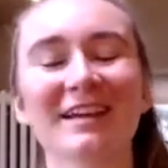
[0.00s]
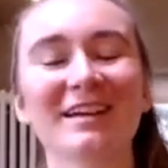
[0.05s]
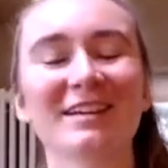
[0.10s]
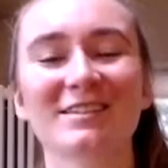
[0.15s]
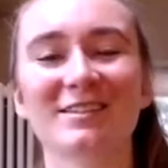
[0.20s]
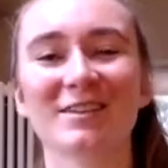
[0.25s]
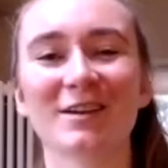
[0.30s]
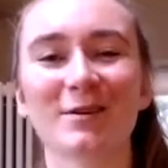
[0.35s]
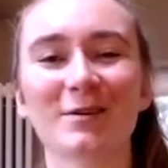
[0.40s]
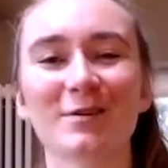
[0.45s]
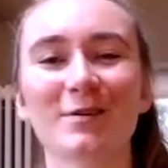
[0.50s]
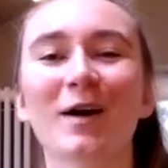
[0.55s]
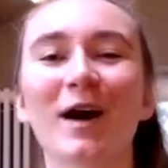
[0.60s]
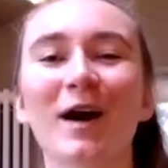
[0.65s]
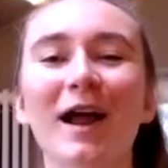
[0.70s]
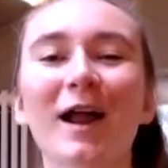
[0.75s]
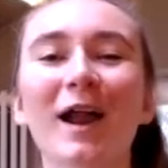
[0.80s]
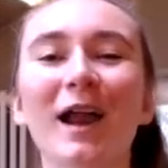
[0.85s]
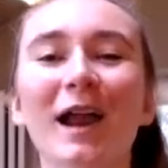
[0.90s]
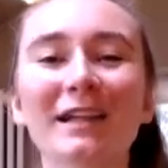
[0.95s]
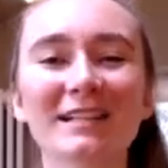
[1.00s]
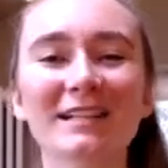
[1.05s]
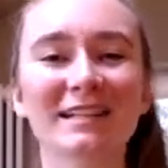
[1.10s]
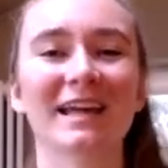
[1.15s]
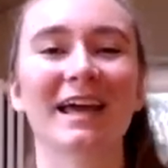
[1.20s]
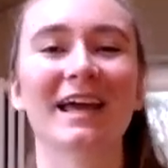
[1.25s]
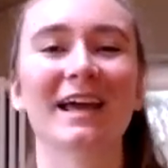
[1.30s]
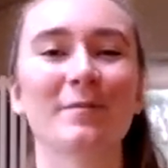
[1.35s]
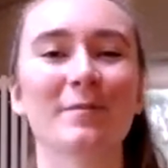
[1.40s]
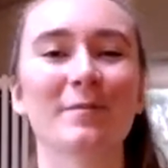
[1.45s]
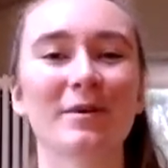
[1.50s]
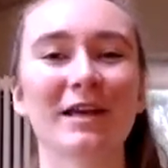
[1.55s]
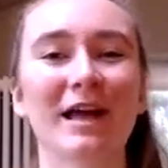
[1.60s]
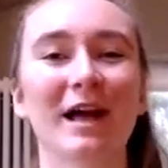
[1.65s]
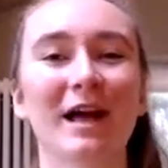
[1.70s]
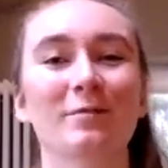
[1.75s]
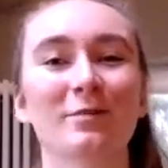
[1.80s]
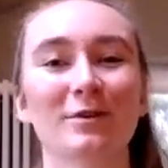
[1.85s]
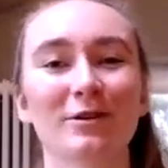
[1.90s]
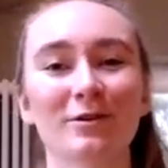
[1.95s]
So today I'm going to
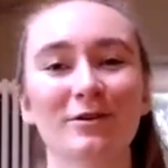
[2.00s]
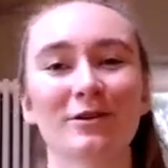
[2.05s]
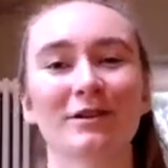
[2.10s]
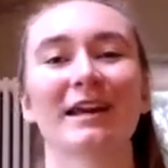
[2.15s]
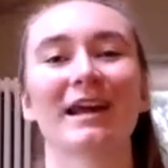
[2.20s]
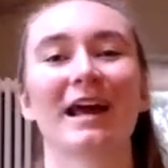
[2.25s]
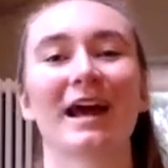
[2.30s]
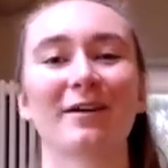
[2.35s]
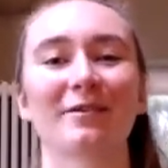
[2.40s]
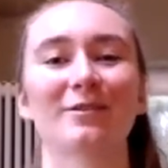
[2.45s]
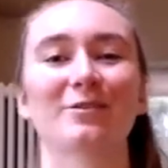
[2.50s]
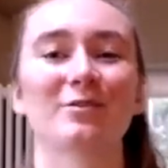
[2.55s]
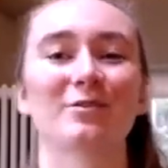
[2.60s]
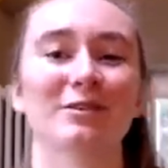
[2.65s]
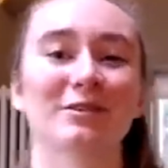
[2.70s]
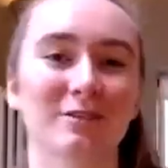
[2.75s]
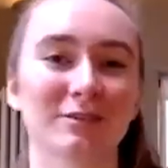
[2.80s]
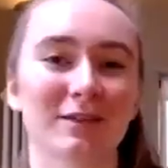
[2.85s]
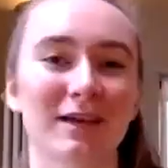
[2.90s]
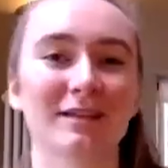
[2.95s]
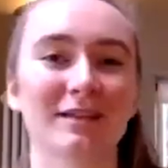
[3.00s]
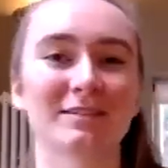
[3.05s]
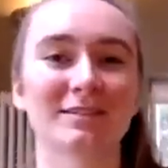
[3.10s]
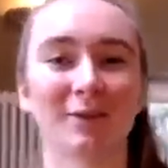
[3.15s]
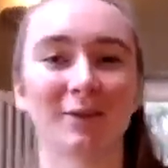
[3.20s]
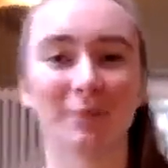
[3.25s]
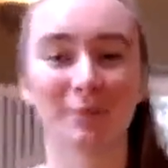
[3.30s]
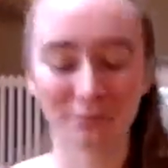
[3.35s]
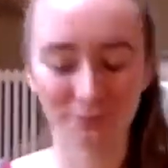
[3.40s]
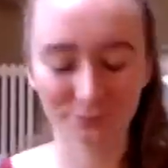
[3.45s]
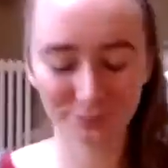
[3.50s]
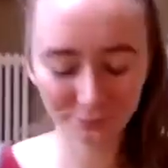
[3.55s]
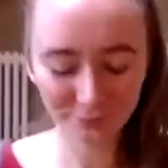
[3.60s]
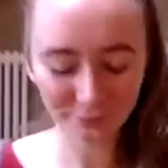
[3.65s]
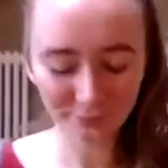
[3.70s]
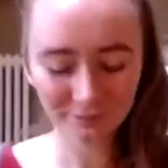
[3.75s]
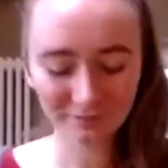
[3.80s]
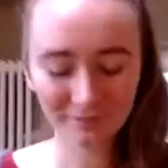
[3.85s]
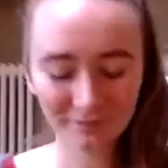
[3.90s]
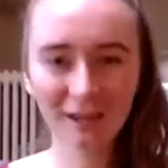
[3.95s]
help you look at how you can do that. So
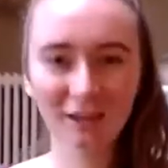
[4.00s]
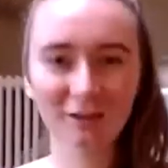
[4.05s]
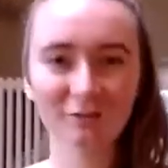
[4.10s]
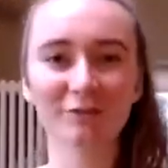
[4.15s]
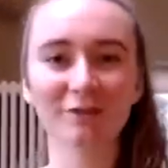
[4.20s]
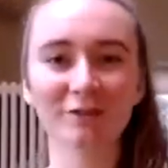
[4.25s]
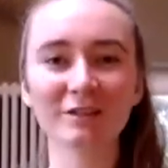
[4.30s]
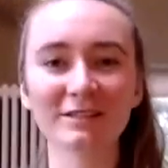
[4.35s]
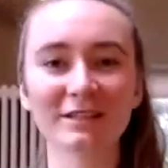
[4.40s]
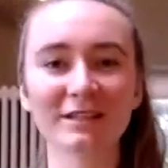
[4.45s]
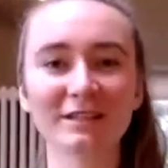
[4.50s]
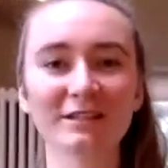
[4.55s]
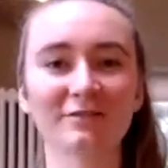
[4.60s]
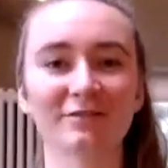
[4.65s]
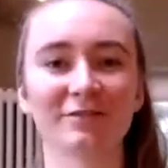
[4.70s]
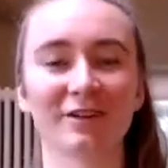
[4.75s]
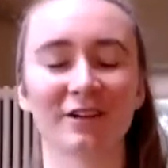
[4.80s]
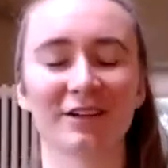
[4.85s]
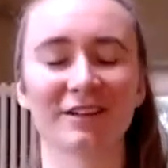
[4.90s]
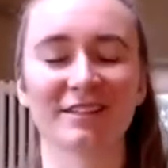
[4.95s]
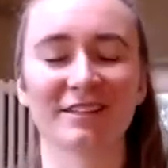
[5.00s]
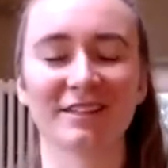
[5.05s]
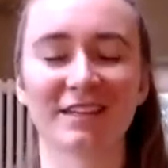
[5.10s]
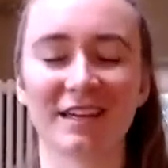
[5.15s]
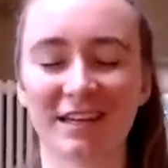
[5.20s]
first things first